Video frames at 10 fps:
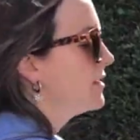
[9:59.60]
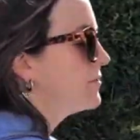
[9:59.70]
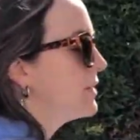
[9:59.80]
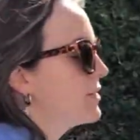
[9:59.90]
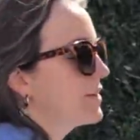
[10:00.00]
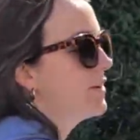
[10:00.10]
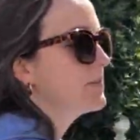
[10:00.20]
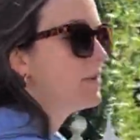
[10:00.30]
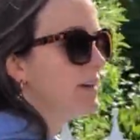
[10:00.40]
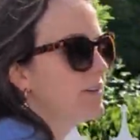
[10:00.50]
we thought,
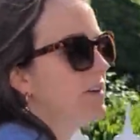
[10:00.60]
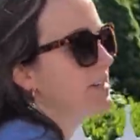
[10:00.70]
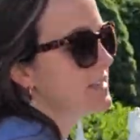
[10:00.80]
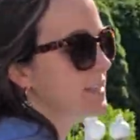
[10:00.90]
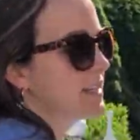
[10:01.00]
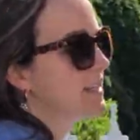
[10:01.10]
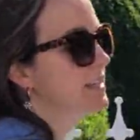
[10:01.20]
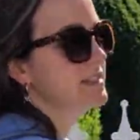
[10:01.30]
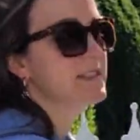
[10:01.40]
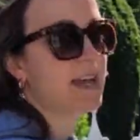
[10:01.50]
why not
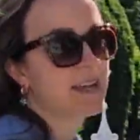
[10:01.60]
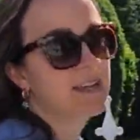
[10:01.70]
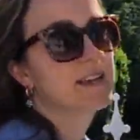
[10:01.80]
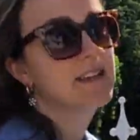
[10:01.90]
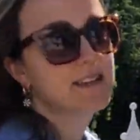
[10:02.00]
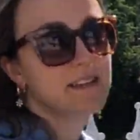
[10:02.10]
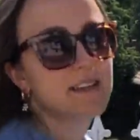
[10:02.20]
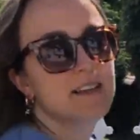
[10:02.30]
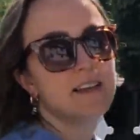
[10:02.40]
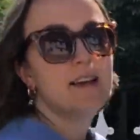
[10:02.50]
take
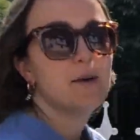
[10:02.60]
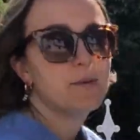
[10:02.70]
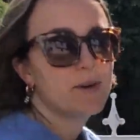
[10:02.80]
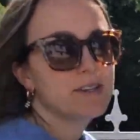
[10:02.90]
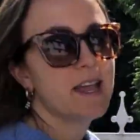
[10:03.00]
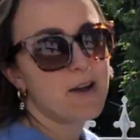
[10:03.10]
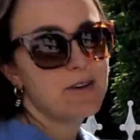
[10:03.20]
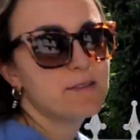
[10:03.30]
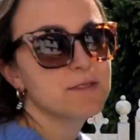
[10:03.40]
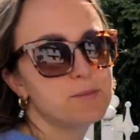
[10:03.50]
a walk now
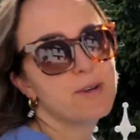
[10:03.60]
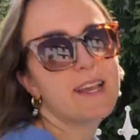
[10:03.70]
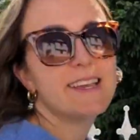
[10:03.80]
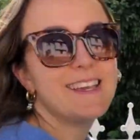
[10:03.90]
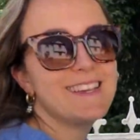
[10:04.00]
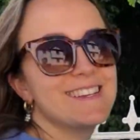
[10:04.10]
after brekkie.